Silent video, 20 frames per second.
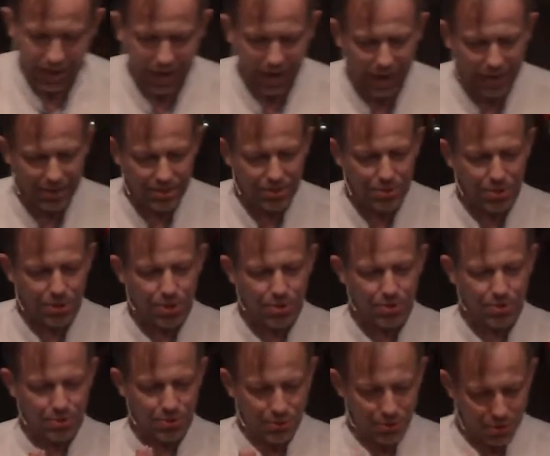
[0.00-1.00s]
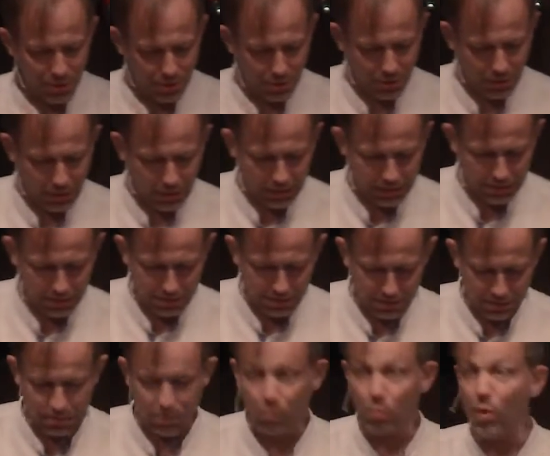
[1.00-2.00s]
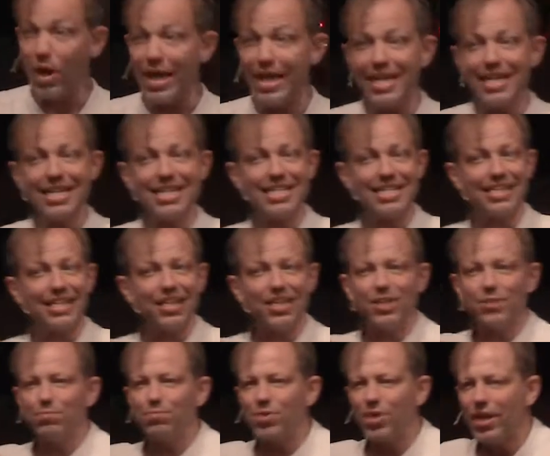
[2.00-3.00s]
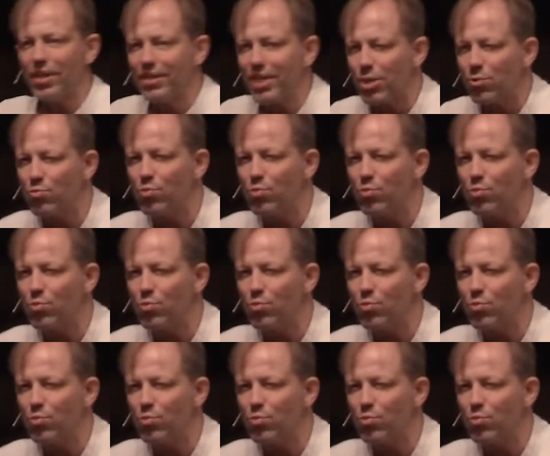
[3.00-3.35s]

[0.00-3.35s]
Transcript: Andrew knew that when his brother